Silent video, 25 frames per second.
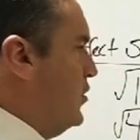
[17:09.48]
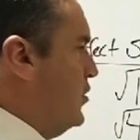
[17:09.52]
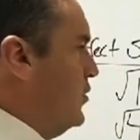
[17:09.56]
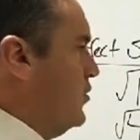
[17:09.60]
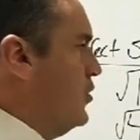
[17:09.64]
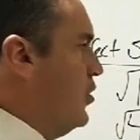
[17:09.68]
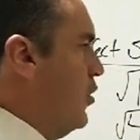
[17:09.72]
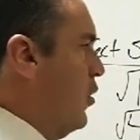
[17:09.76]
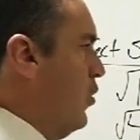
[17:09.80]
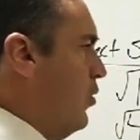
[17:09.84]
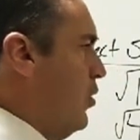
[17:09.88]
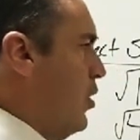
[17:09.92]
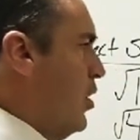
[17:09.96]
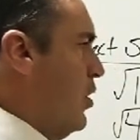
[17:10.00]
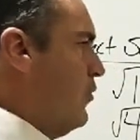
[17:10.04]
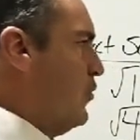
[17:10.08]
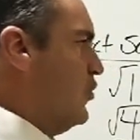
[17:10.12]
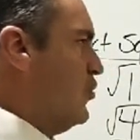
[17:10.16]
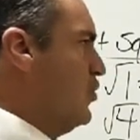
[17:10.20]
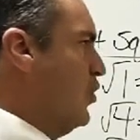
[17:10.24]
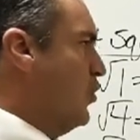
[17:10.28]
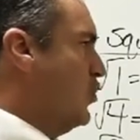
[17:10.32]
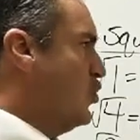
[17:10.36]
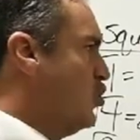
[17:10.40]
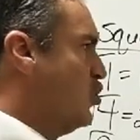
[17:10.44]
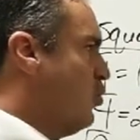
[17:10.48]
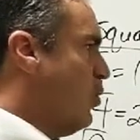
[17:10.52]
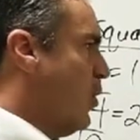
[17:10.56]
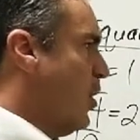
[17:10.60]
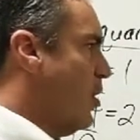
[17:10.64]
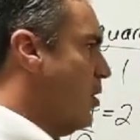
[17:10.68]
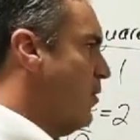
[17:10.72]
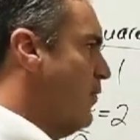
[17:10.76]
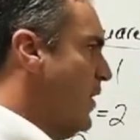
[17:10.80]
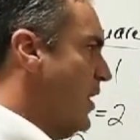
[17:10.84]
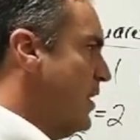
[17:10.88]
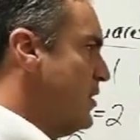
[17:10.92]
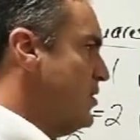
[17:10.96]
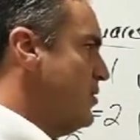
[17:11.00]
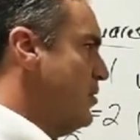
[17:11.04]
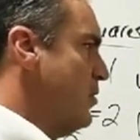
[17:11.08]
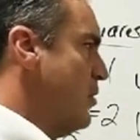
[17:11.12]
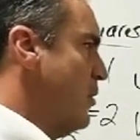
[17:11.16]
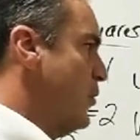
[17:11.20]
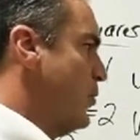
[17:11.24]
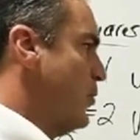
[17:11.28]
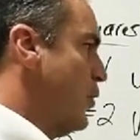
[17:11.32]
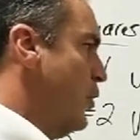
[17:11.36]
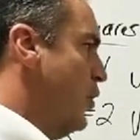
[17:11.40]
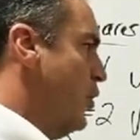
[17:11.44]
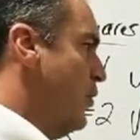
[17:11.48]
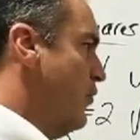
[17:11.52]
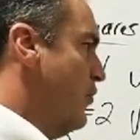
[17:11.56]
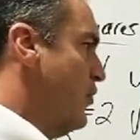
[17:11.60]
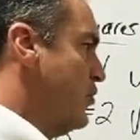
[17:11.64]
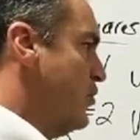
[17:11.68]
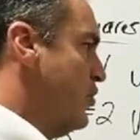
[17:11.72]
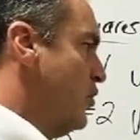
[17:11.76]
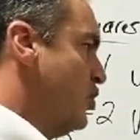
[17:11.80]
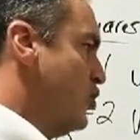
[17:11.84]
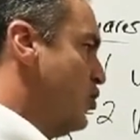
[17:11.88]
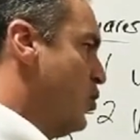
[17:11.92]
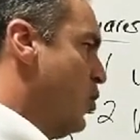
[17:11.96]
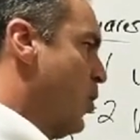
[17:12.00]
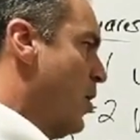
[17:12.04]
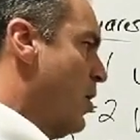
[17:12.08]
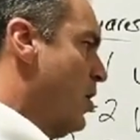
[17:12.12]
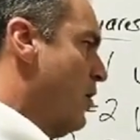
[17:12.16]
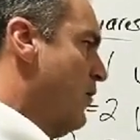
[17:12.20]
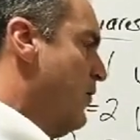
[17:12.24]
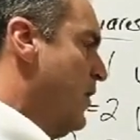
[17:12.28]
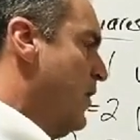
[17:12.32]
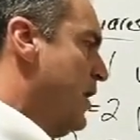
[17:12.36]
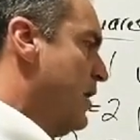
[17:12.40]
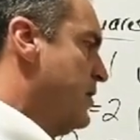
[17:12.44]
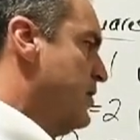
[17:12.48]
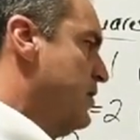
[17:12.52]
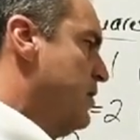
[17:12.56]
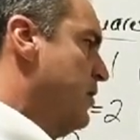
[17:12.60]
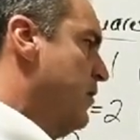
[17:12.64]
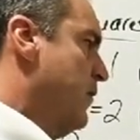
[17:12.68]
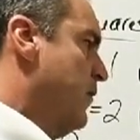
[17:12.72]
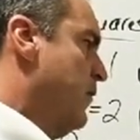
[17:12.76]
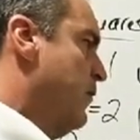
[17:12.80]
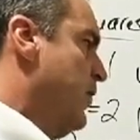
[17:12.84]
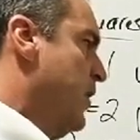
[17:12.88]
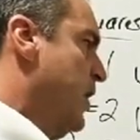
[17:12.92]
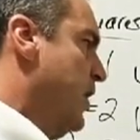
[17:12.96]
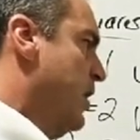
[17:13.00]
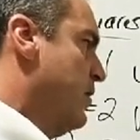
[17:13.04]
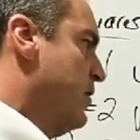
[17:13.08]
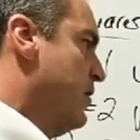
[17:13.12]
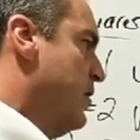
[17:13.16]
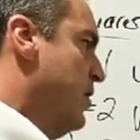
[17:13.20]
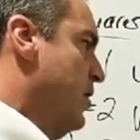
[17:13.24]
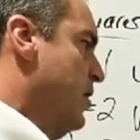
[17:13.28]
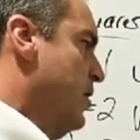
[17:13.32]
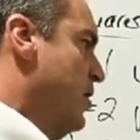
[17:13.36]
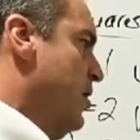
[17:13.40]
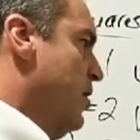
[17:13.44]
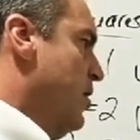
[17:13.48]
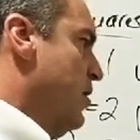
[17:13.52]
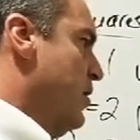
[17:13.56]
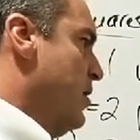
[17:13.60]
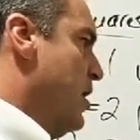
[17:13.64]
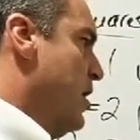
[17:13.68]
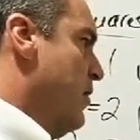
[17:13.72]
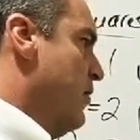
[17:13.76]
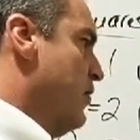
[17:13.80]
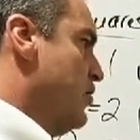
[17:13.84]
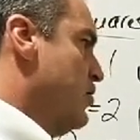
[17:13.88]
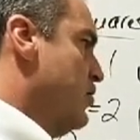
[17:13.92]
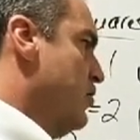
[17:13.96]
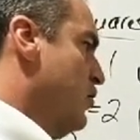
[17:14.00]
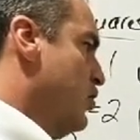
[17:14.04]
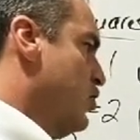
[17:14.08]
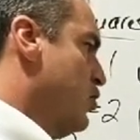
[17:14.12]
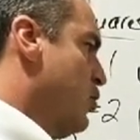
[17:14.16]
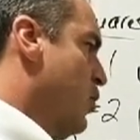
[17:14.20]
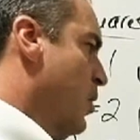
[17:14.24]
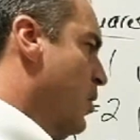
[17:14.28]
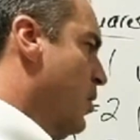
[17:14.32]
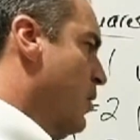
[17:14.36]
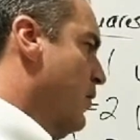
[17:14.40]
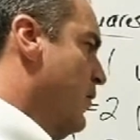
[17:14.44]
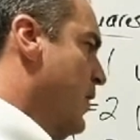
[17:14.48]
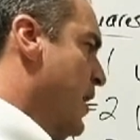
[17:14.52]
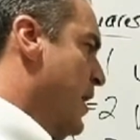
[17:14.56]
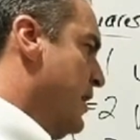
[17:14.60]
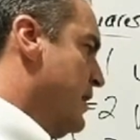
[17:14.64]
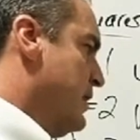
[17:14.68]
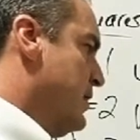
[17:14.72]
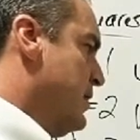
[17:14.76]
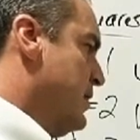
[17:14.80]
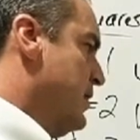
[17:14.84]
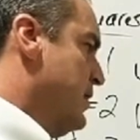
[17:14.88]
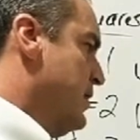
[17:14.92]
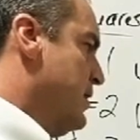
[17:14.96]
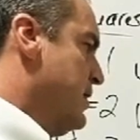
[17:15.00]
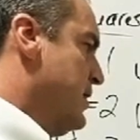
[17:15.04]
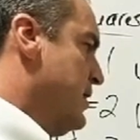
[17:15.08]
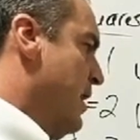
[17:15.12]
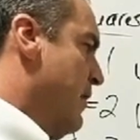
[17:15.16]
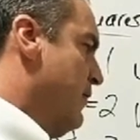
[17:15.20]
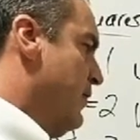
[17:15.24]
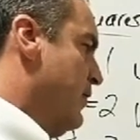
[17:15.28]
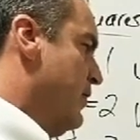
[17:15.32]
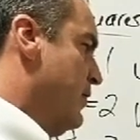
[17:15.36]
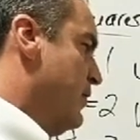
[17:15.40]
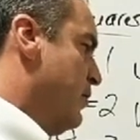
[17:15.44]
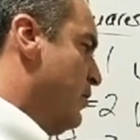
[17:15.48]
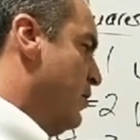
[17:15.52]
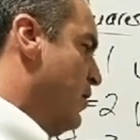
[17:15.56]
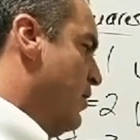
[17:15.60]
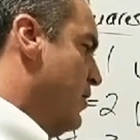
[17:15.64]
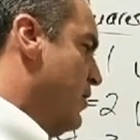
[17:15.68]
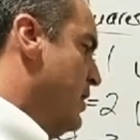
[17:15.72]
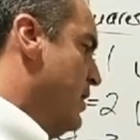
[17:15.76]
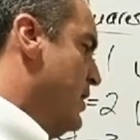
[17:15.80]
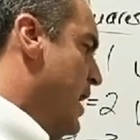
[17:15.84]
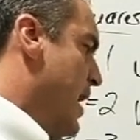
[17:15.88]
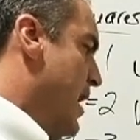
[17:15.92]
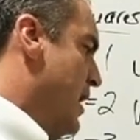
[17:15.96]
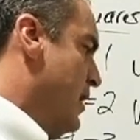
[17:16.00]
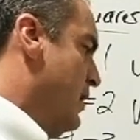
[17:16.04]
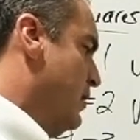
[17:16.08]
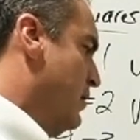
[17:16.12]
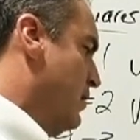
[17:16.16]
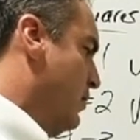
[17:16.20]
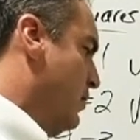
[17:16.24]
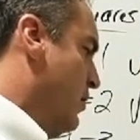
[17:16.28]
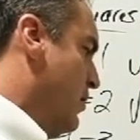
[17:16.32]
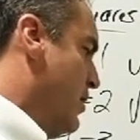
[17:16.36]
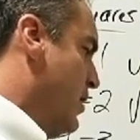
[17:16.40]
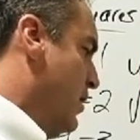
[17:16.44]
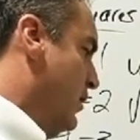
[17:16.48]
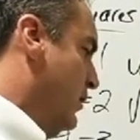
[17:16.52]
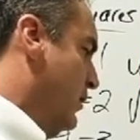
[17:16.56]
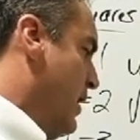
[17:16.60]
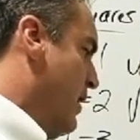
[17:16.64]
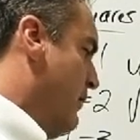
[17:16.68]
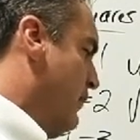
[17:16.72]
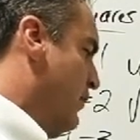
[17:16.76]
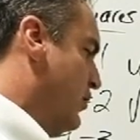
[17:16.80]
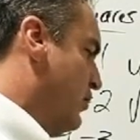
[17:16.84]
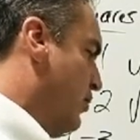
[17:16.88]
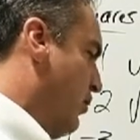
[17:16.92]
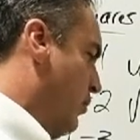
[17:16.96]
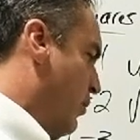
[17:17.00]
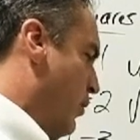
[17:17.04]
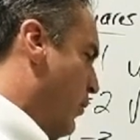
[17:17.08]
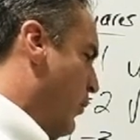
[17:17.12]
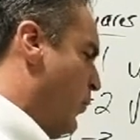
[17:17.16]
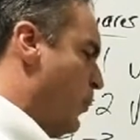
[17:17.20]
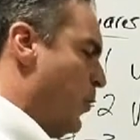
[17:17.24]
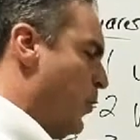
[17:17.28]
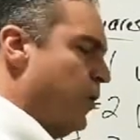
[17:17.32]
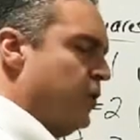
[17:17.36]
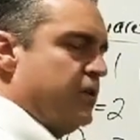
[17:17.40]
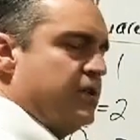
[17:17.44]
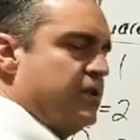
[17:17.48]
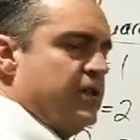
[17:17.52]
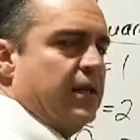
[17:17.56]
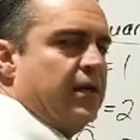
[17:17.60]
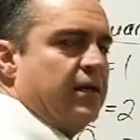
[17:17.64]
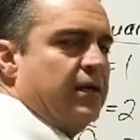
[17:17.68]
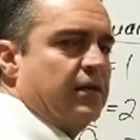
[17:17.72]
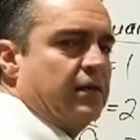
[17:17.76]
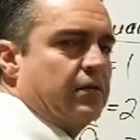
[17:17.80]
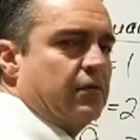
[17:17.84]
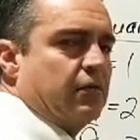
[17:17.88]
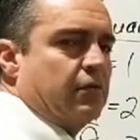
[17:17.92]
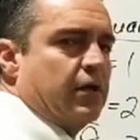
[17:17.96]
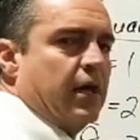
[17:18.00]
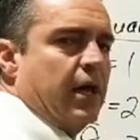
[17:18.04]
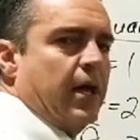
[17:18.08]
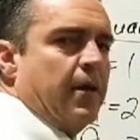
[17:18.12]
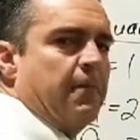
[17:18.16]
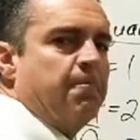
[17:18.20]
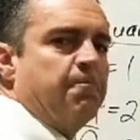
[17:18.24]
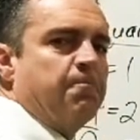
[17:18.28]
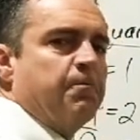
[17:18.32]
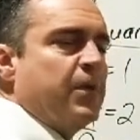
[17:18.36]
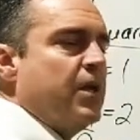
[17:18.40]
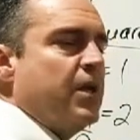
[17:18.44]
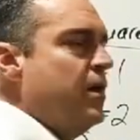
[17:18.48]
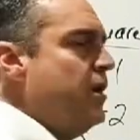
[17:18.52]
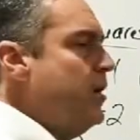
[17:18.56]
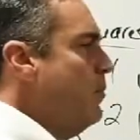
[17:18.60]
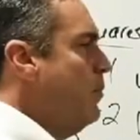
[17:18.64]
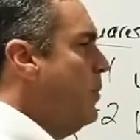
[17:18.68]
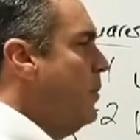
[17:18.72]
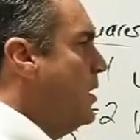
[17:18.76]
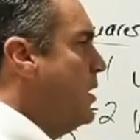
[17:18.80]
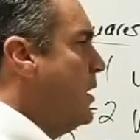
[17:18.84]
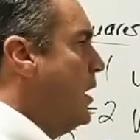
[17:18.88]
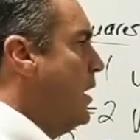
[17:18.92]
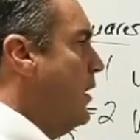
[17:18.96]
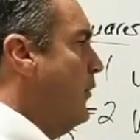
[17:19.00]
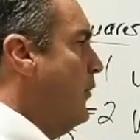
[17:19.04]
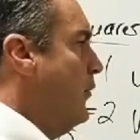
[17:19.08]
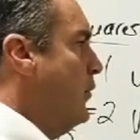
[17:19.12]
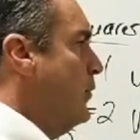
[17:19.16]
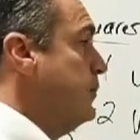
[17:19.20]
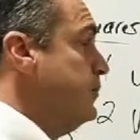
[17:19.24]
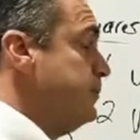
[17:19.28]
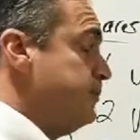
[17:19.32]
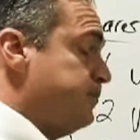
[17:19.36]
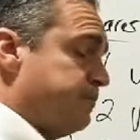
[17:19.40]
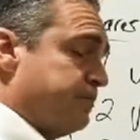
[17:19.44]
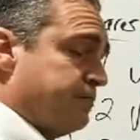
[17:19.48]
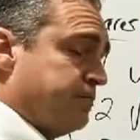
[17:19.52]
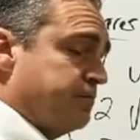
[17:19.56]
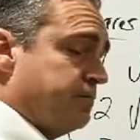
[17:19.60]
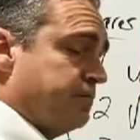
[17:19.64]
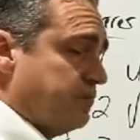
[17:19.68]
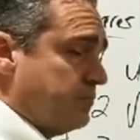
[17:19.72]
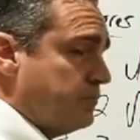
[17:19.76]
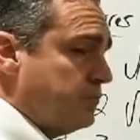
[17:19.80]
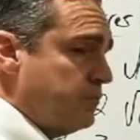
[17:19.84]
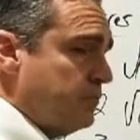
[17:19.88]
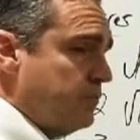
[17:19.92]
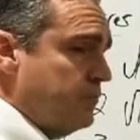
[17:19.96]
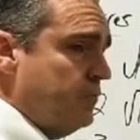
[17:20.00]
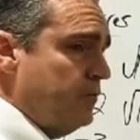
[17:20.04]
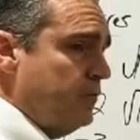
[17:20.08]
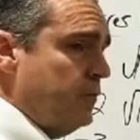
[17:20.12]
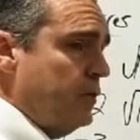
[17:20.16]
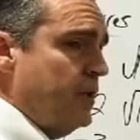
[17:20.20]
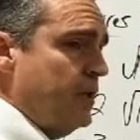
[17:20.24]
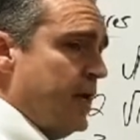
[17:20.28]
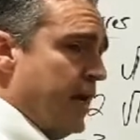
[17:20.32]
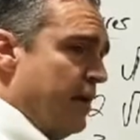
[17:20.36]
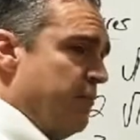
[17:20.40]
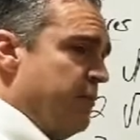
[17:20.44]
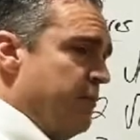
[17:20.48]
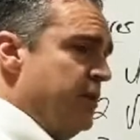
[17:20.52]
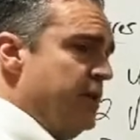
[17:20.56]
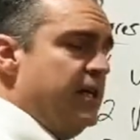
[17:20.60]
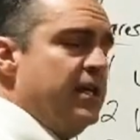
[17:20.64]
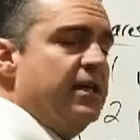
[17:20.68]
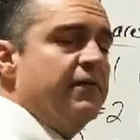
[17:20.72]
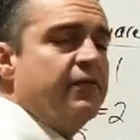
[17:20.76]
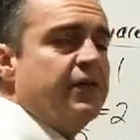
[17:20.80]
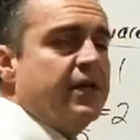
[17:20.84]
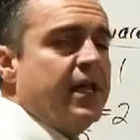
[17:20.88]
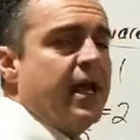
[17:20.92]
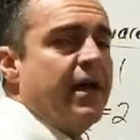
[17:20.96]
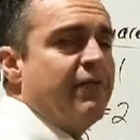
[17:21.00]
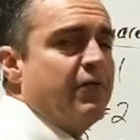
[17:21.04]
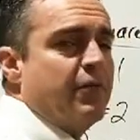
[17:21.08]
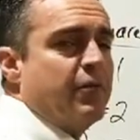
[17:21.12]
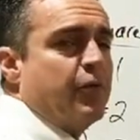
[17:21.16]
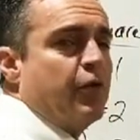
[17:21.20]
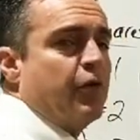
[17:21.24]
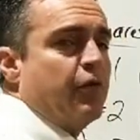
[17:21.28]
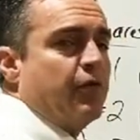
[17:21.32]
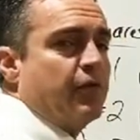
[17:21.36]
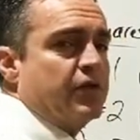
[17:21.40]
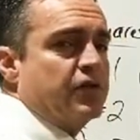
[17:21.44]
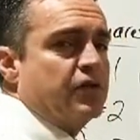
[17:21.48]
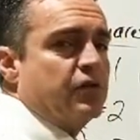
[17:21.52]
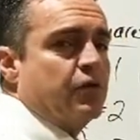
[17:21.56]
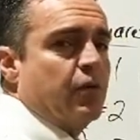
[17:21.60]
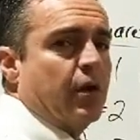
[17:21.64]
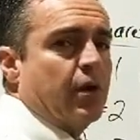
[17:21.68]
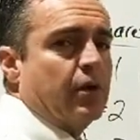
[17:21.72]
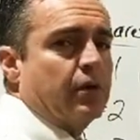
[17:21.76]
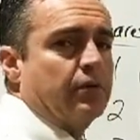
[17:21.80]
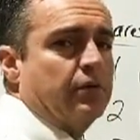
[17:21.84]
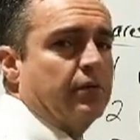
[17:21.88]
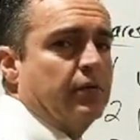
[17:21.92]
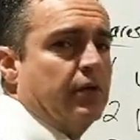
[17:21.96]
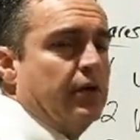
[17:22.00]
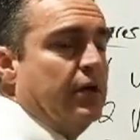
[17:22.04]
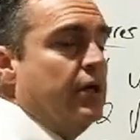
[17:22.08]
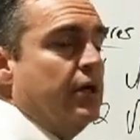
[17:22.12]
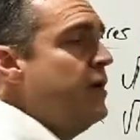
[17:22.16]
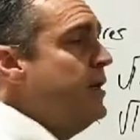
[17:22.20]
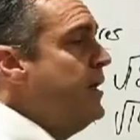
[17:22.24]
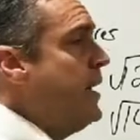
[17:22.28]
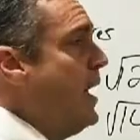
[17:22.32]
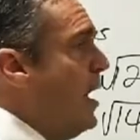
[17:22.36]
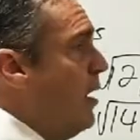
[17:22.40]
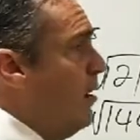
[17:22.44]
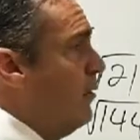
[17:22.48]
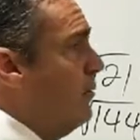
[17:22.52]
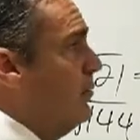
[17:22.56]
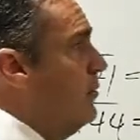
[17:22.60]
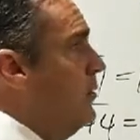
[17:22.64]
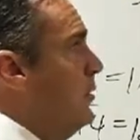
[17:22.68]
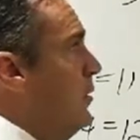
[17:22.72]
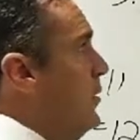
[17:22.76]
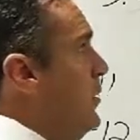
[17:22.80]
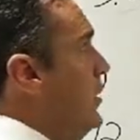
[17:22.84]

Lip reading: So there's no square root of x to the 3rd, there's no square root of x to the 5th, okay? There's no square root of x to the 7th, or to the 9th, or to the 11th, or to the 13th, okay? Because you got to be even to have a perfect square. Now,